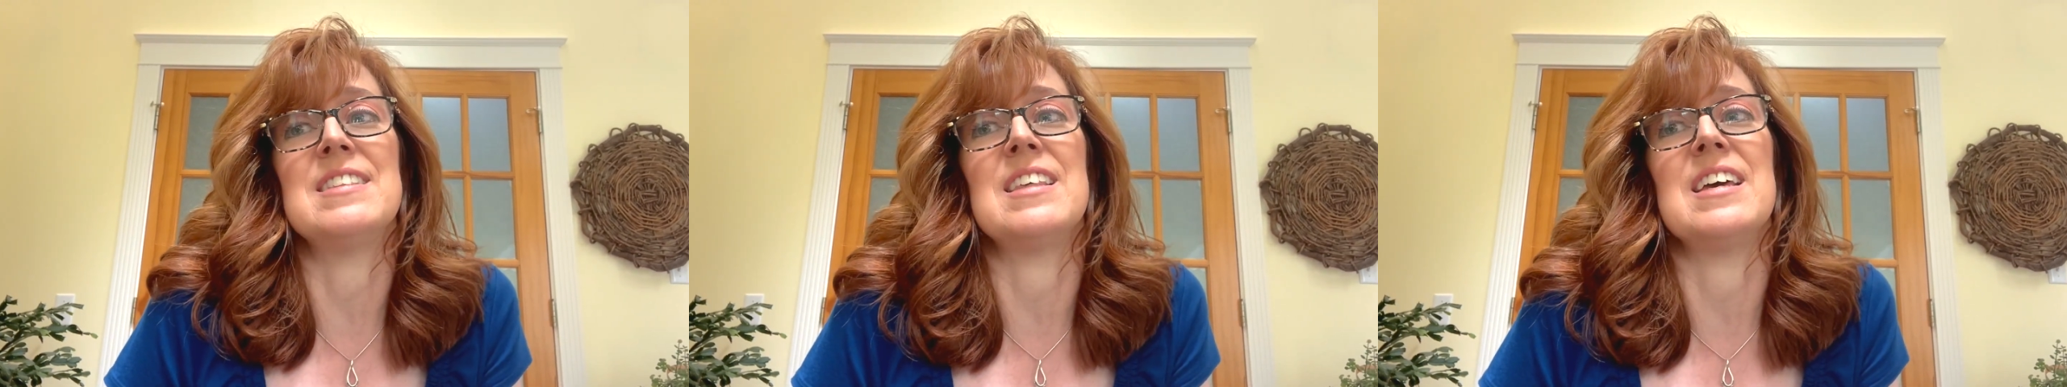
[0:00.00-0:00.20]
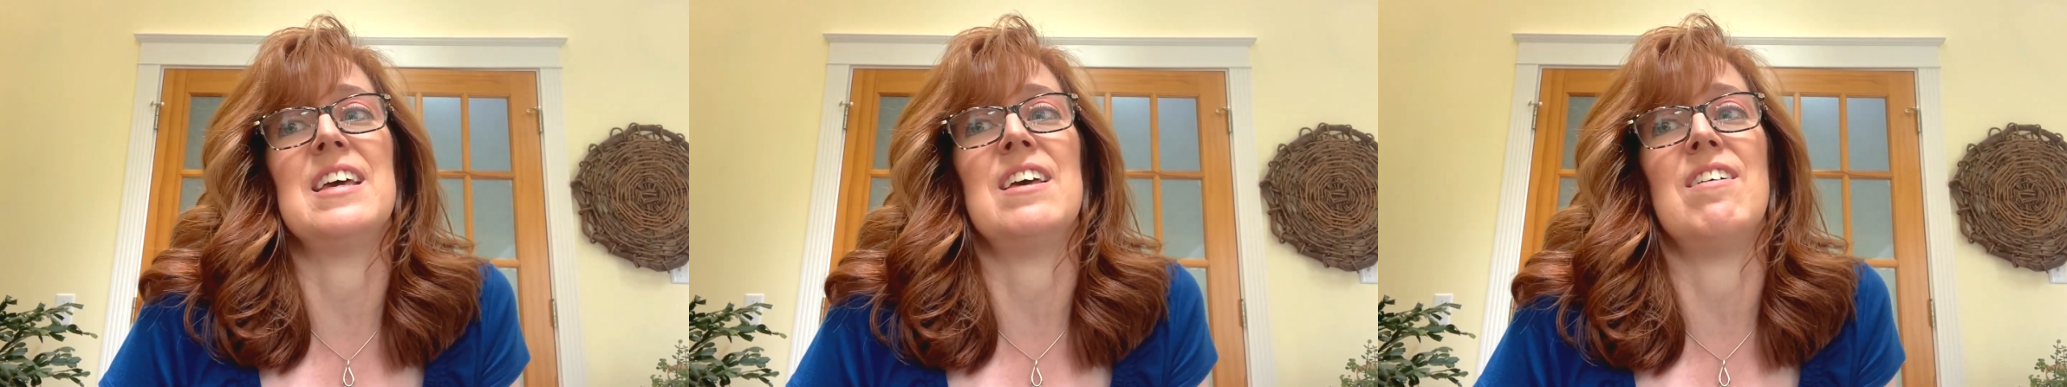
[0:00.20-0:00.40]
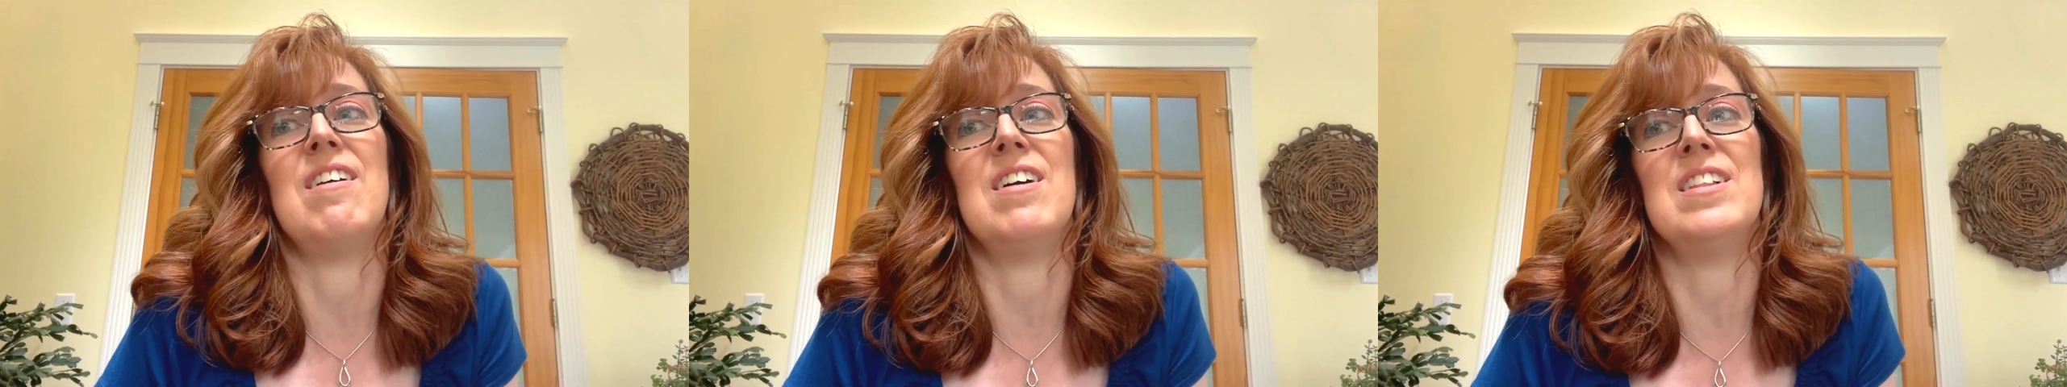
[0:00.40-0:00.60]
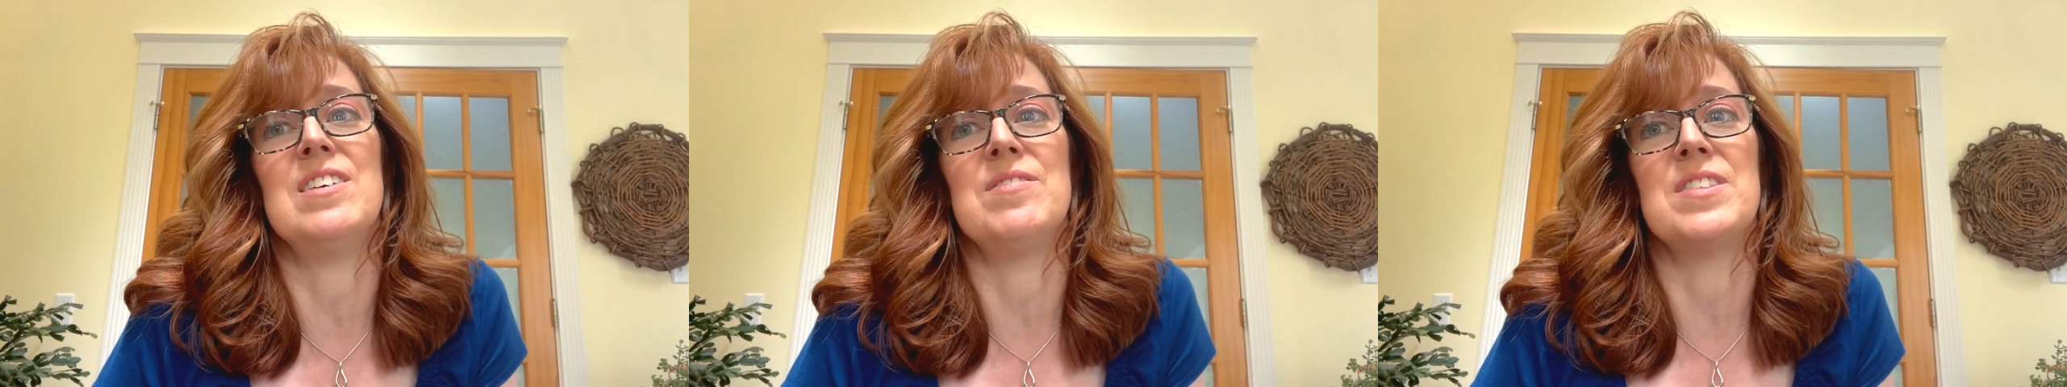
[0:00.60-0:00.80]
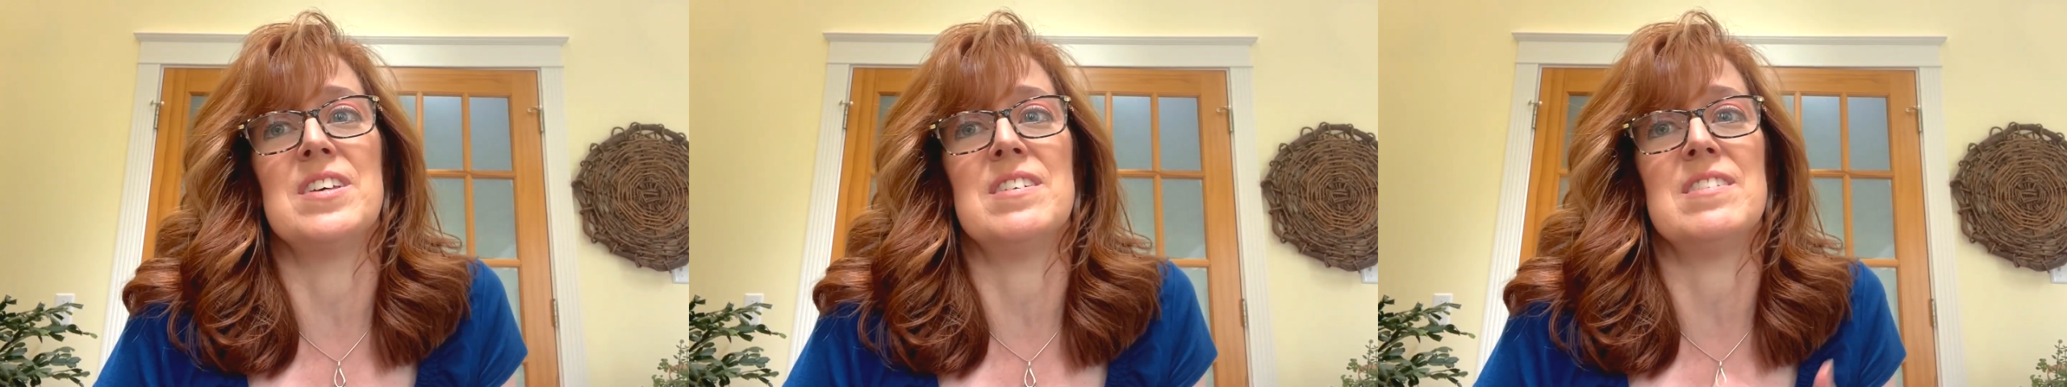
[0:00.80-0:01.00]
that all
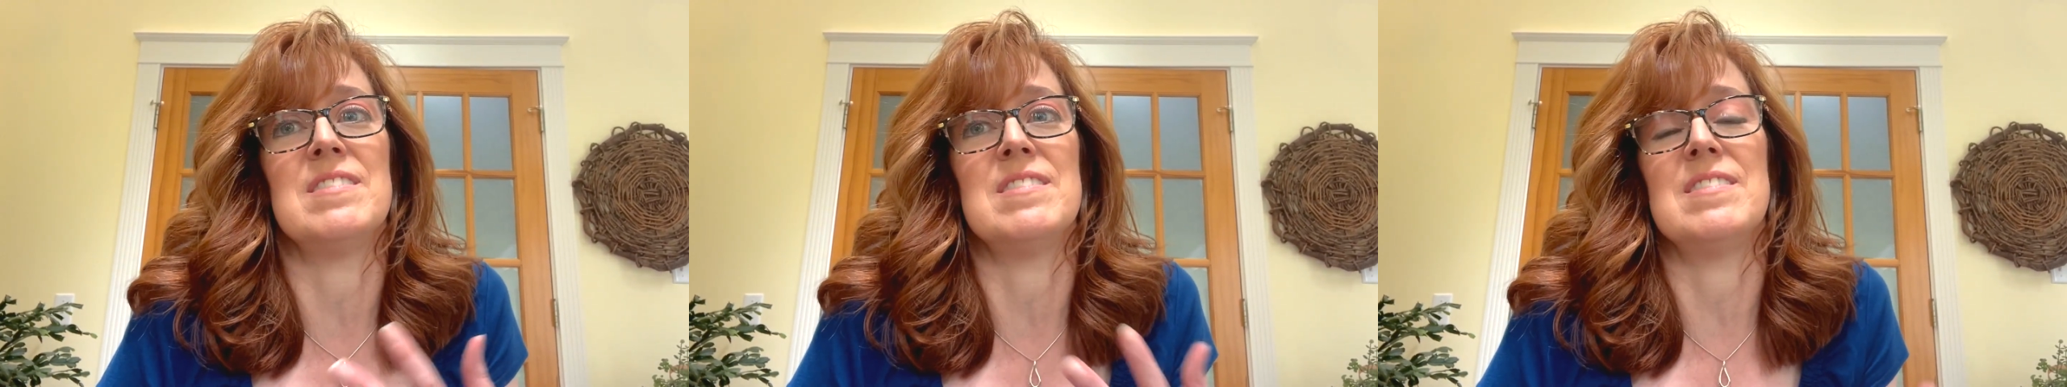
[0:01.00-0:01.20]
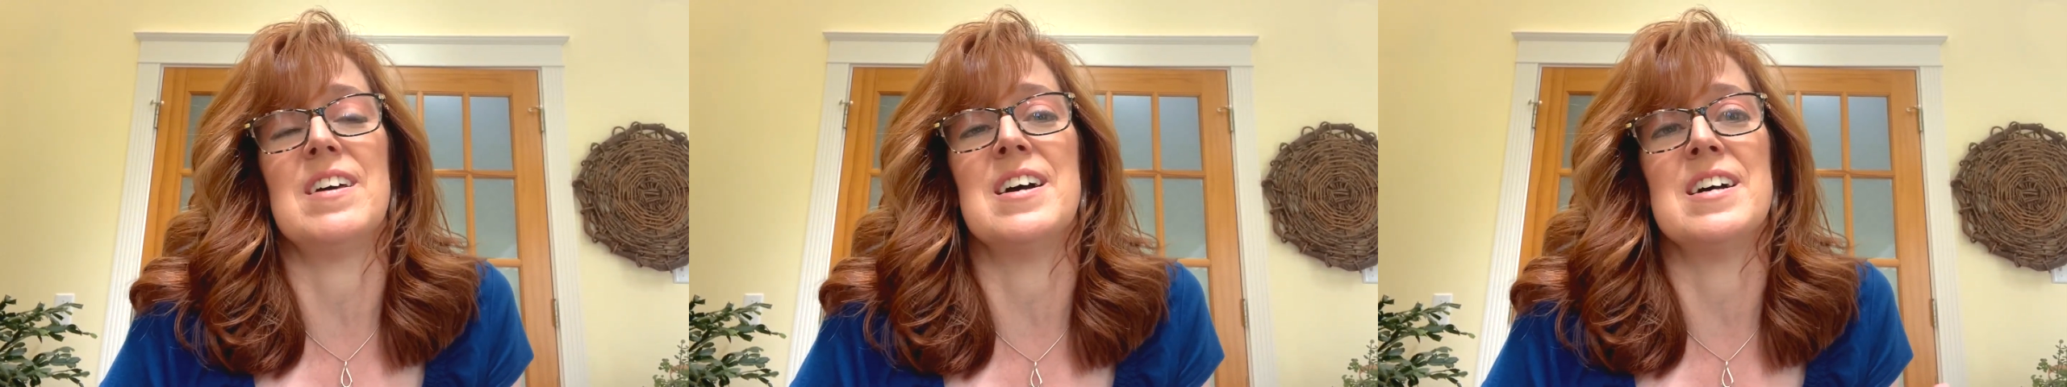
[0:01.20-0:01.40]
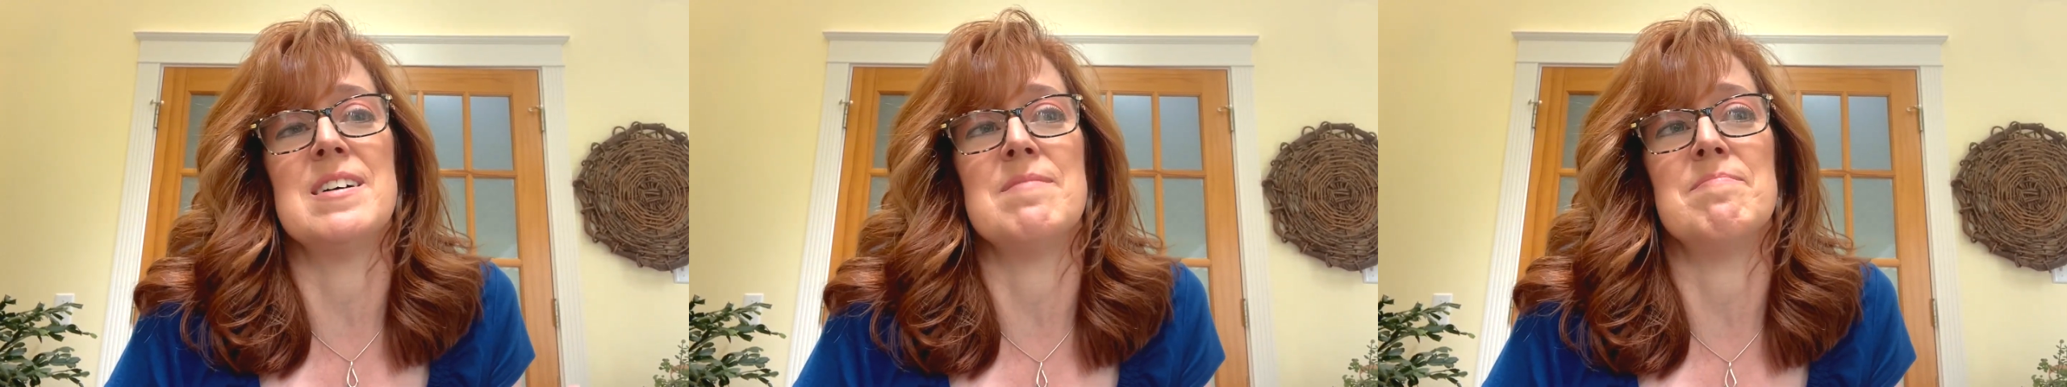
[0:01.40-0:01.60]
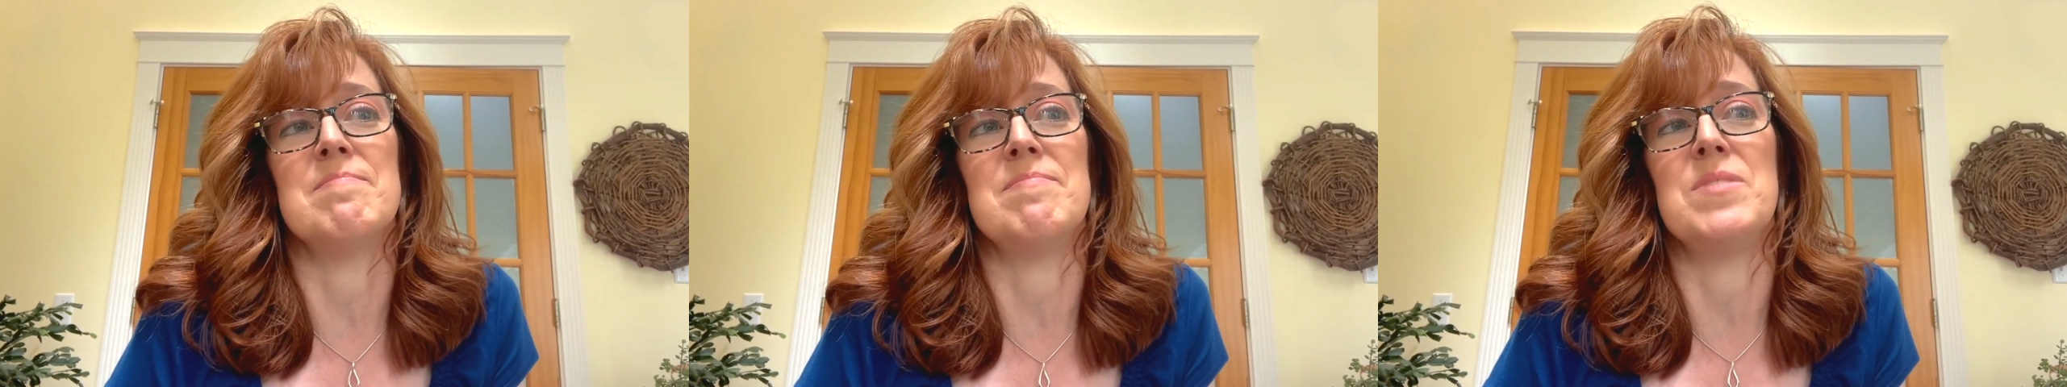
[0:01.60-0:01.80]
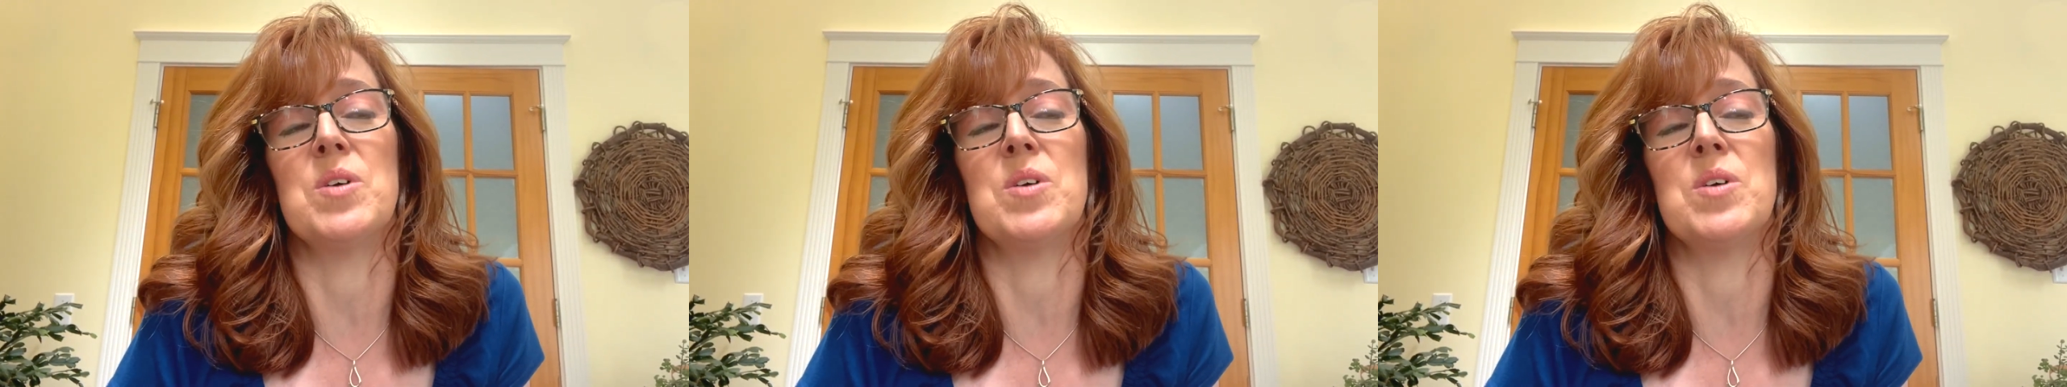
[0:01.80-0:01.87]
of the um,